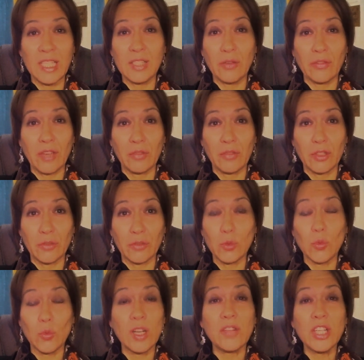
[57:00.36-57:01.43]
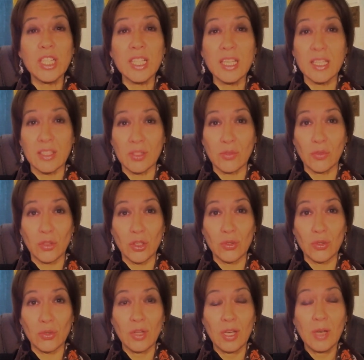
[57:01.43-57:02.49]
eat your favorite food, whatever it is for
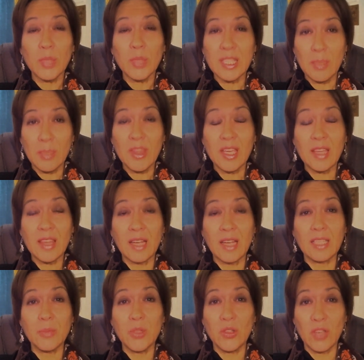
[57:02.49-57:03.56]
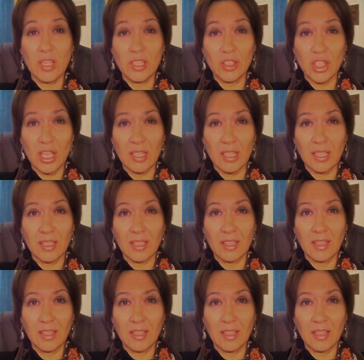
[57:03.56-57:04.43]
you, but something that keeps you energetic.